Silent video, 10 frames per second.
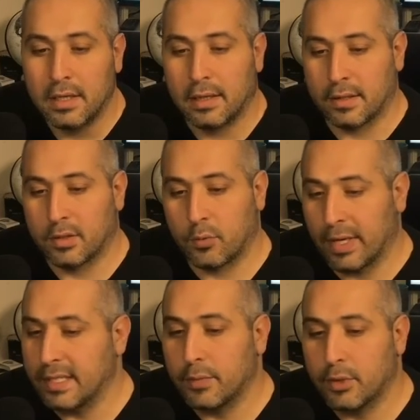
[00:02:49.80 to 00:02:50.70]
This
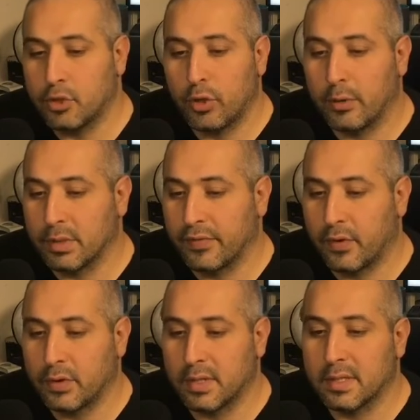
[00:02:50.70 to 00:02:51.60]
ransomware strain was
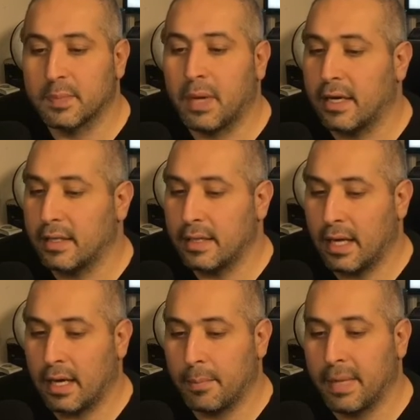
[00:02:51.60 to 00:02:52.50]
first spotted
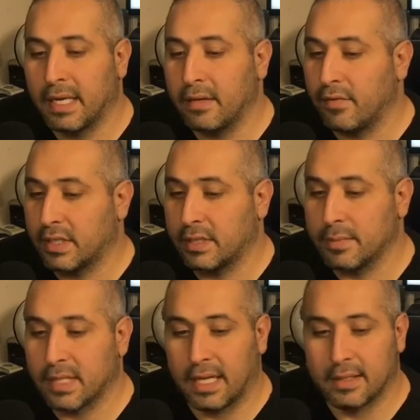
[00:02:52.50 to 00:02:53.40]
making
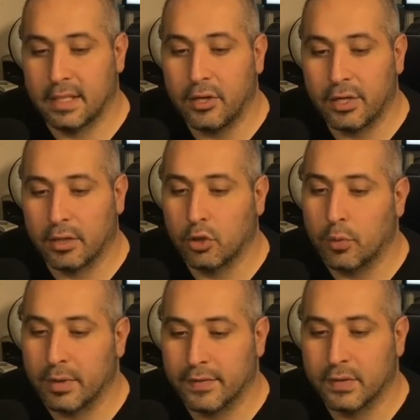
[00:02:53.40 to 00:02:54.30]
victims last year in
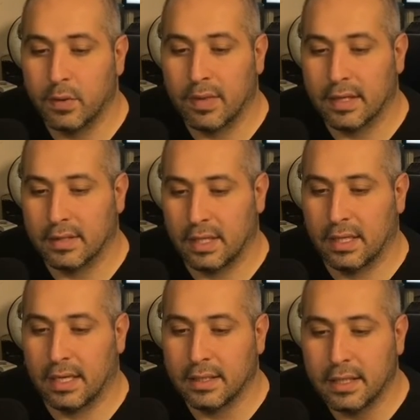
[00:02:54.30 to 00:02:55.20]
October of
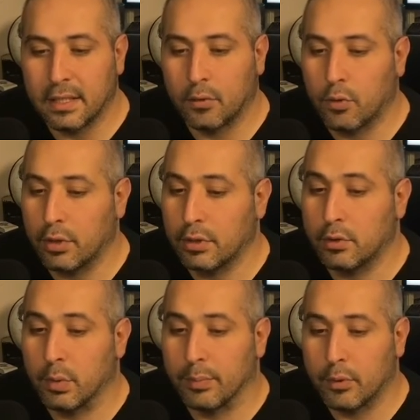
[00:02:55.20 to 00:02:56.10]
2019, according to
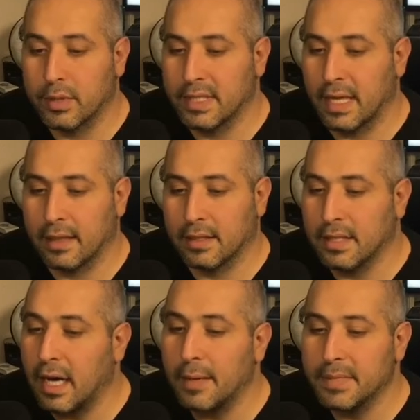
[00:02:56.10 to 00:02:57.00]
reports at the
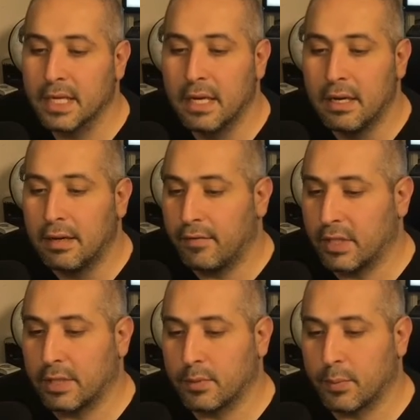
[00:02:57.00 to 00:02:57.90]
Times.
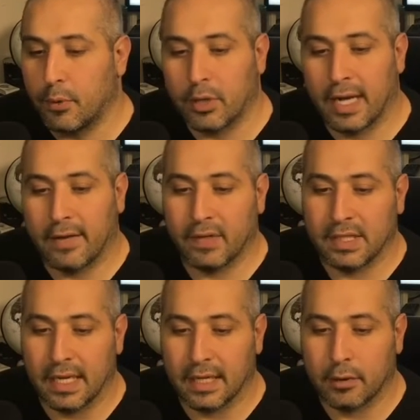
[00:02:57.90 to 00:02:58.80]
Victims reported having
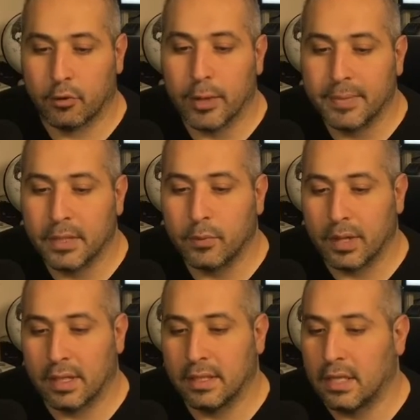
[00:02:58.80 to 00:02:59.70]
data encrypted with
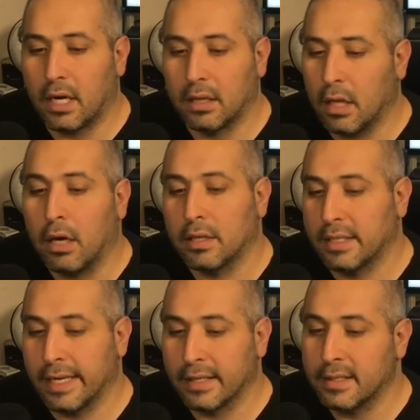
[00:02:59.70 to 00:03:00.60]
the .locked
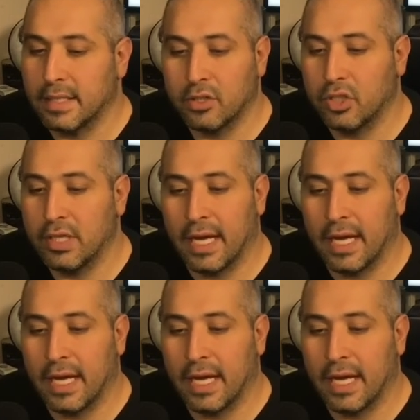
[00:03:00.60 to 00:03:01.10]
extension